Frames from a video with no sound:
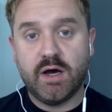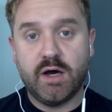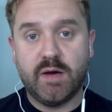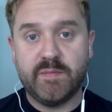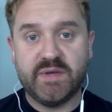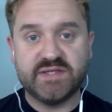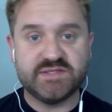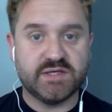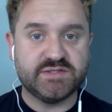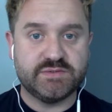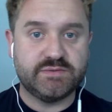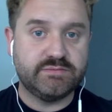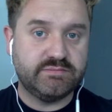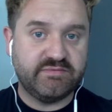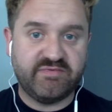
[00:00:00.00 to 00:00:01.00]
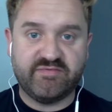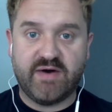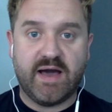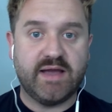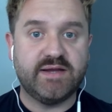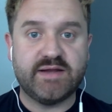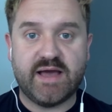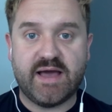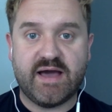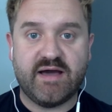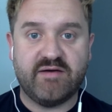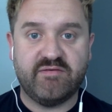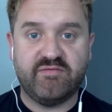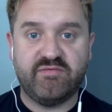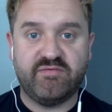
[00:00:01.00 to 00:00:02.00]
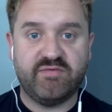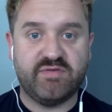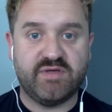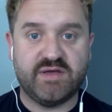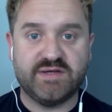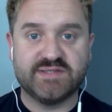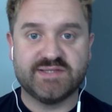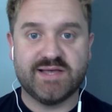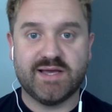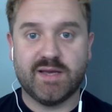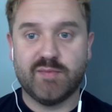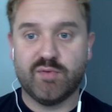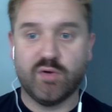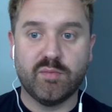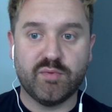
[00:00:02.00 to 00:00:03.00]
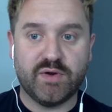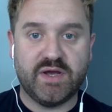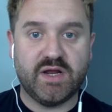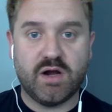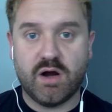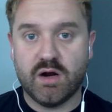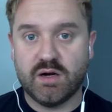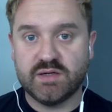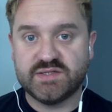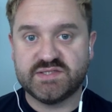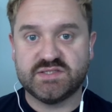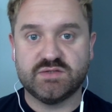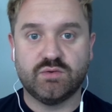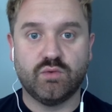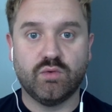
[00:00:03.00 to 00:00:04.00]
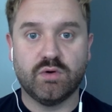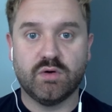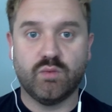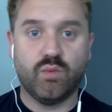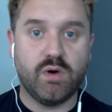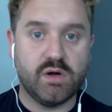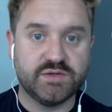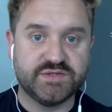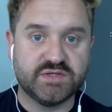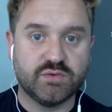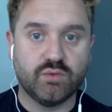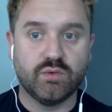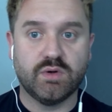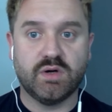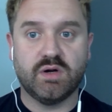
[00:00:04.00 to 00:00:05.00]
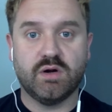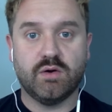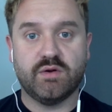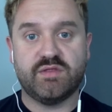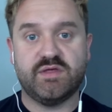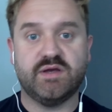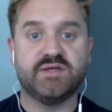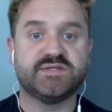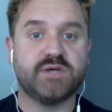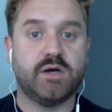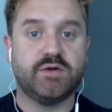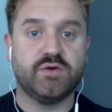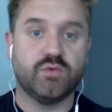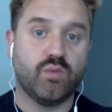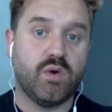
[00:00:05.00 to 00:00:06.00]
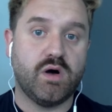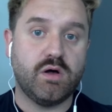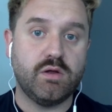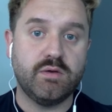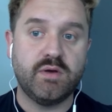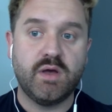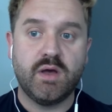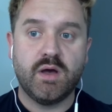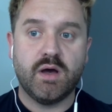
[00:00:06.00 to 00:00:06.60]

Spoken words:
It's also fine to have things like appropriate art or wall decor or things on your wall.